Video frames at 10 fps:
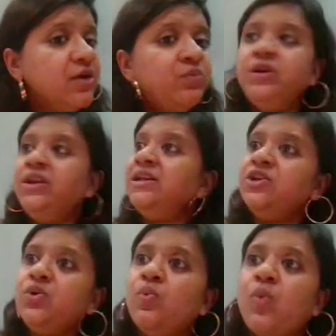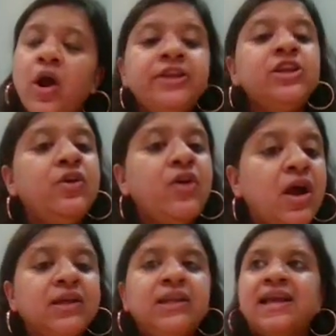Wouldn't you want your
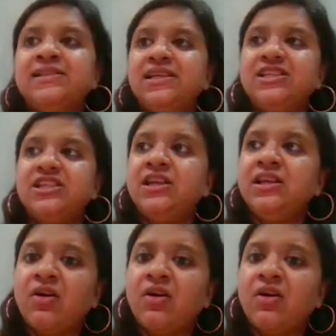organization,